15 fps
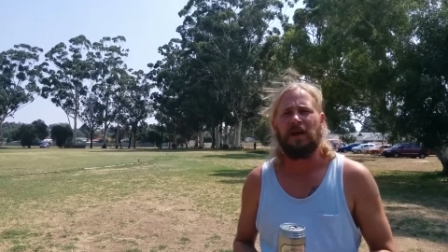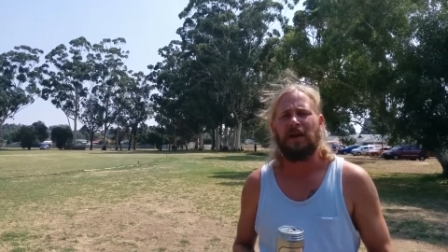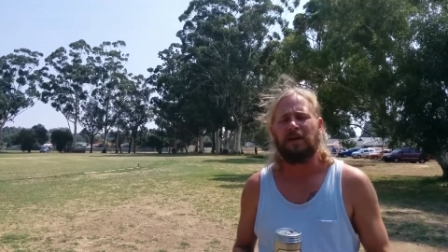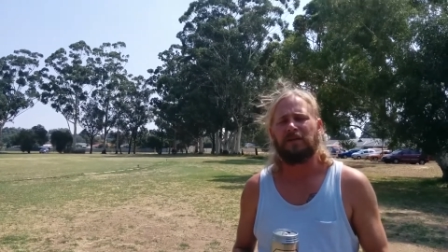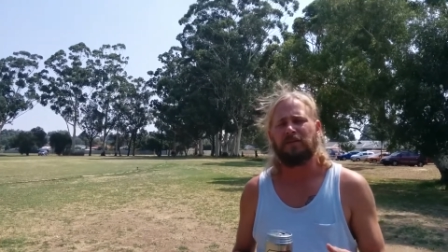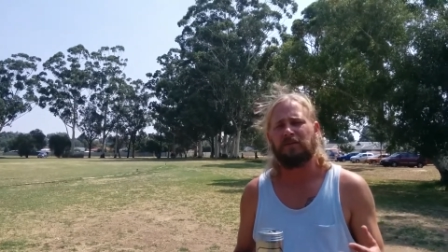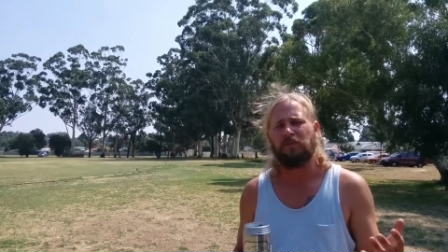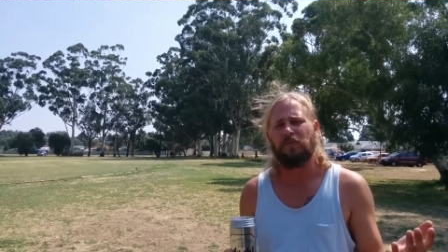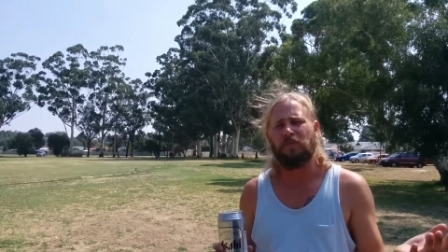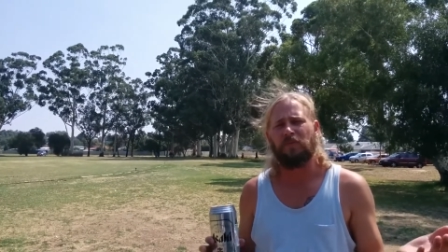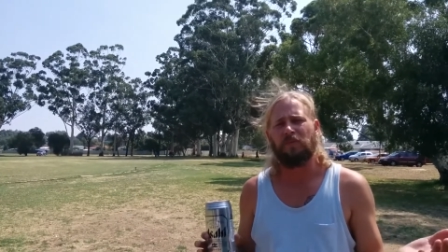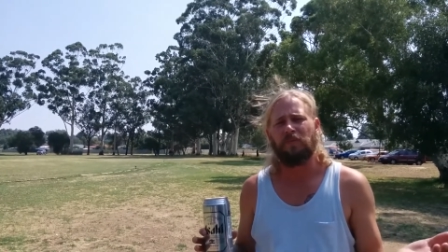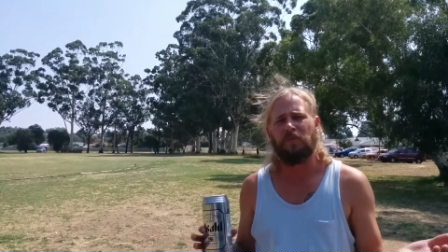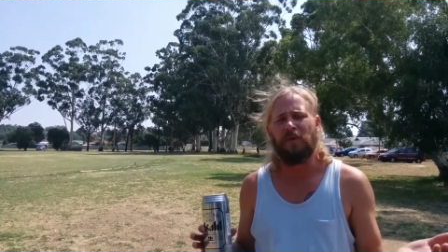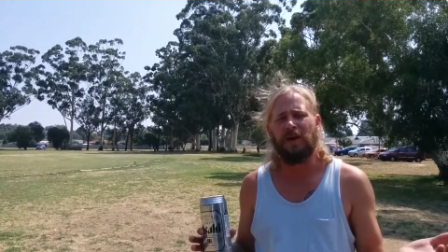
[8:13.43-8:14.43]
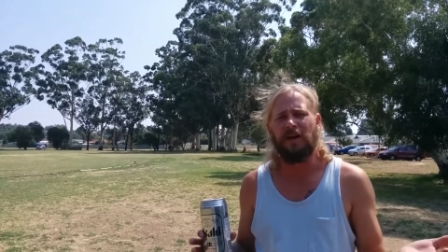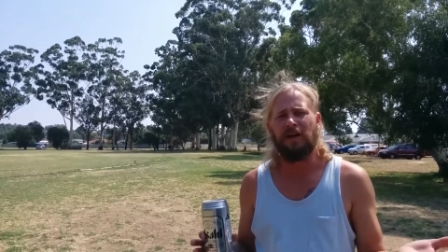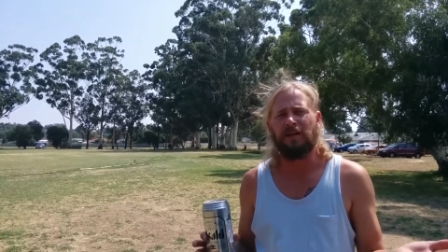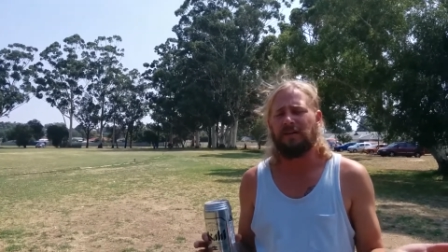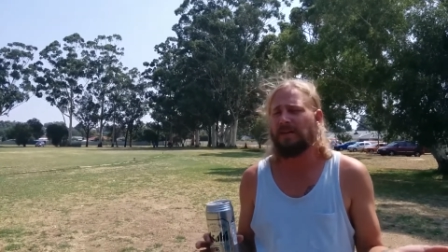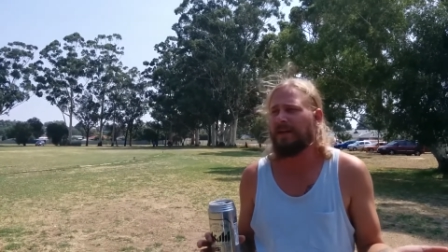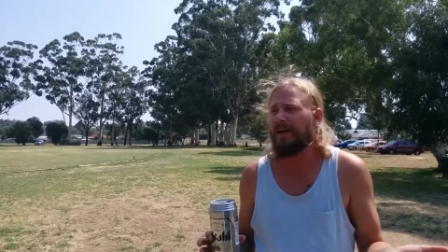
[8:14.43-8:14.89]
and
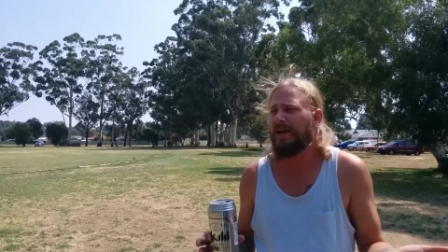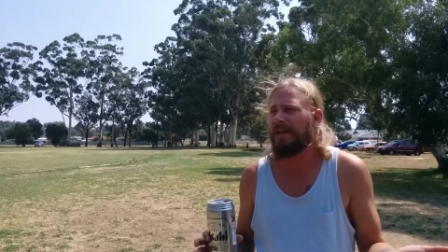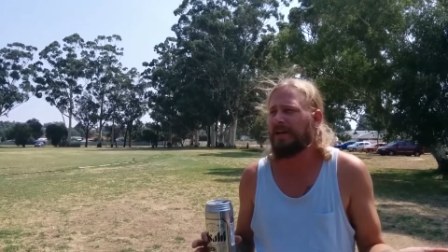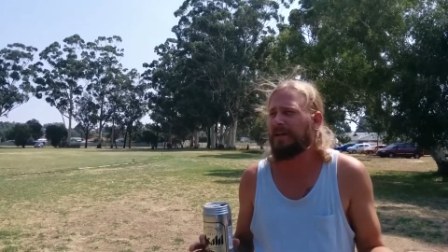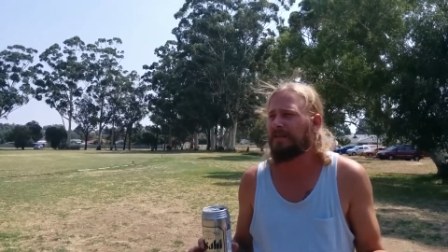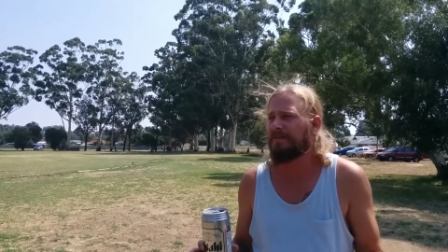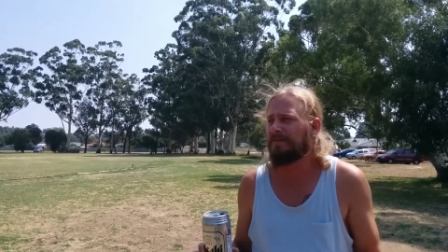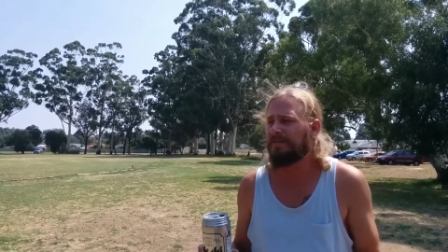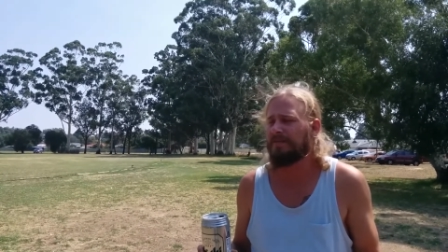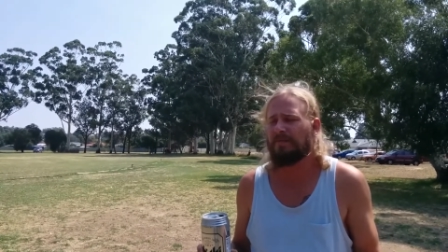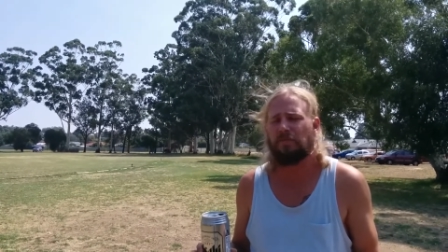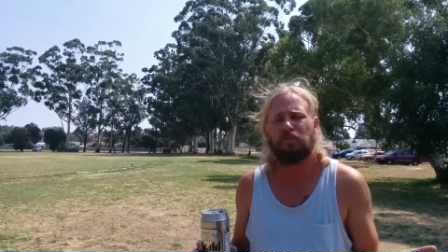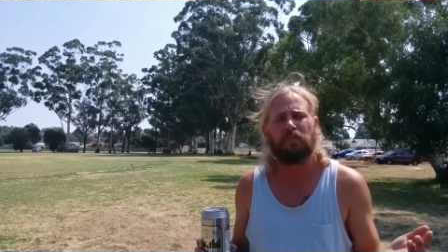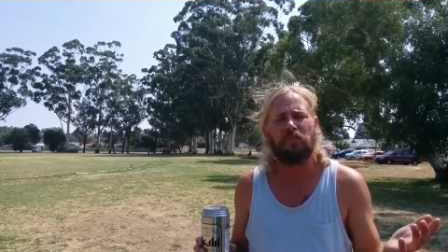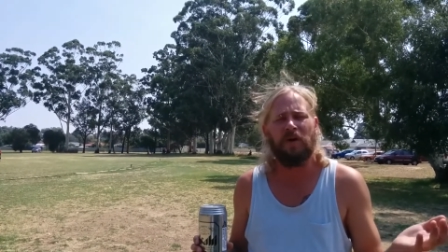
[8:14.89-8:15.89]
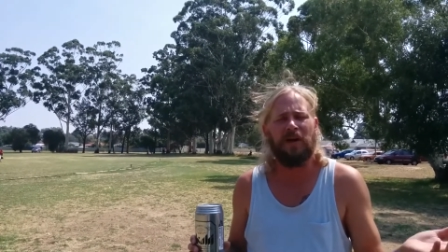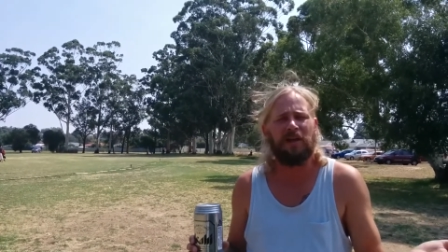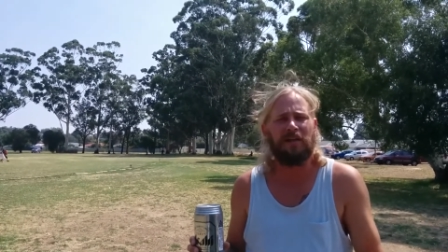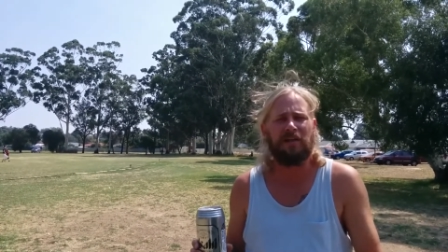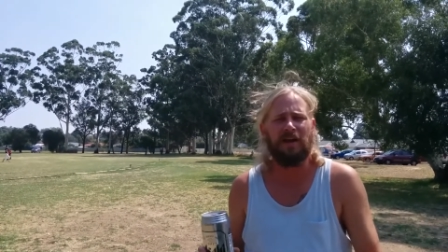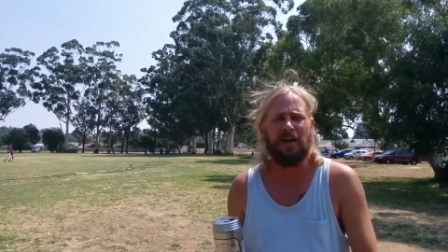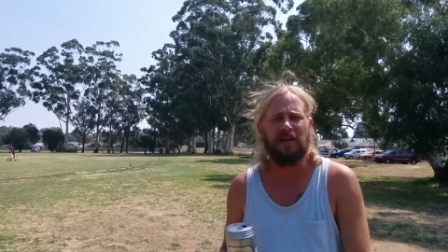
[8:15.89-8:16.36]
where do they
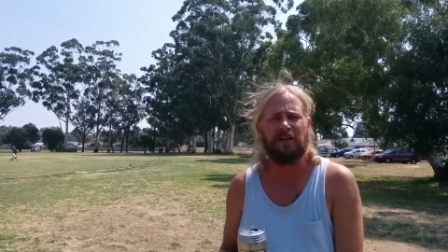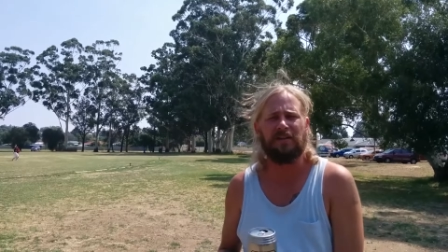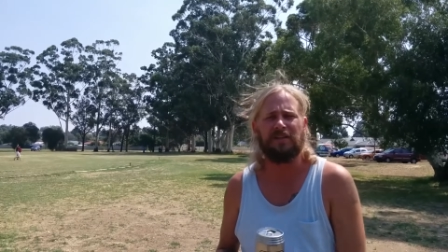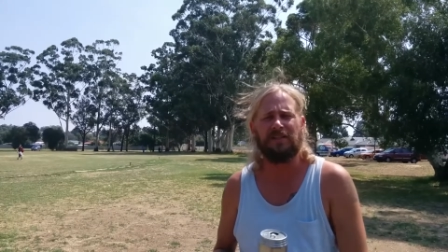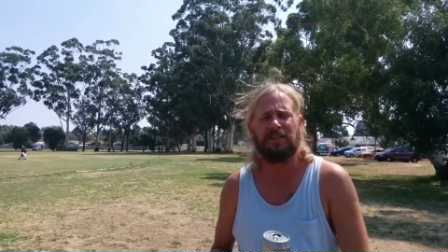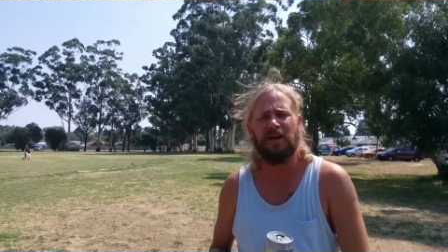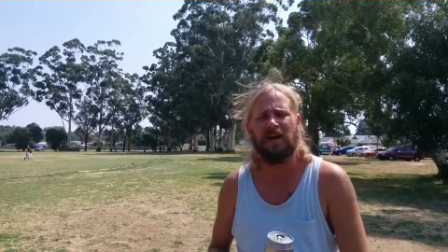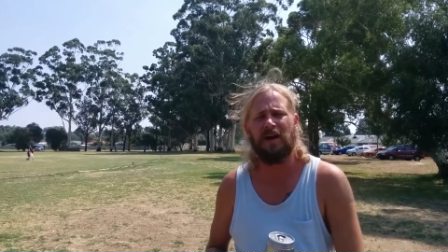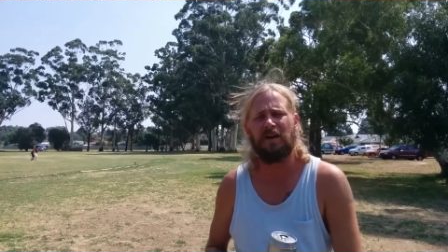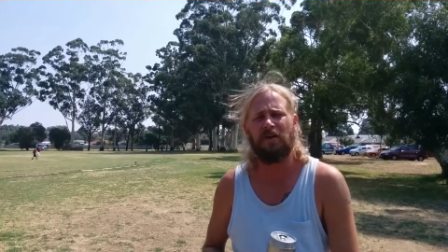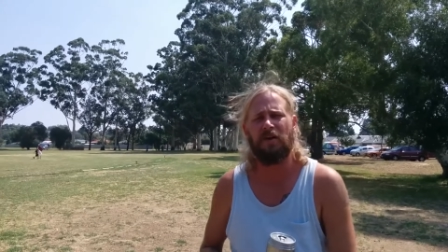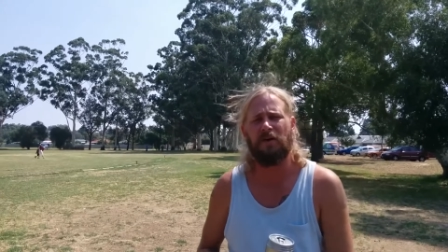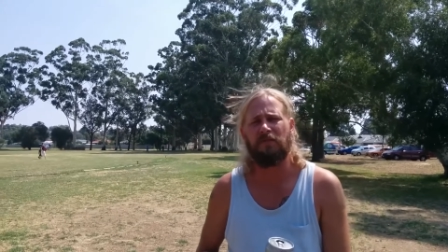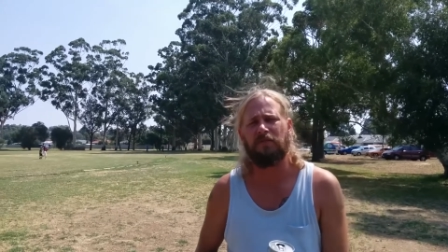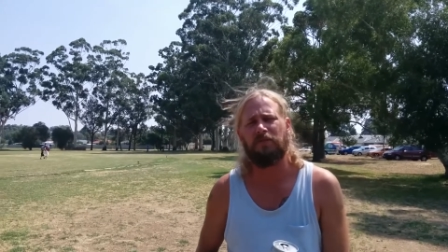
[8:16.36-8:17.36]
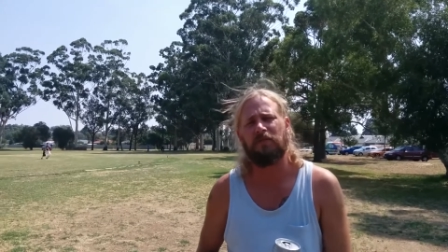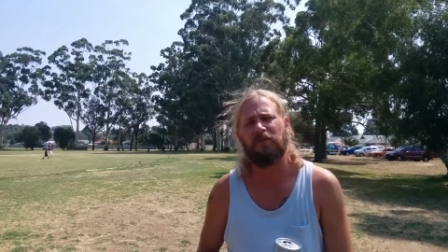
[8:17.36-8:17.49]
where do they start off?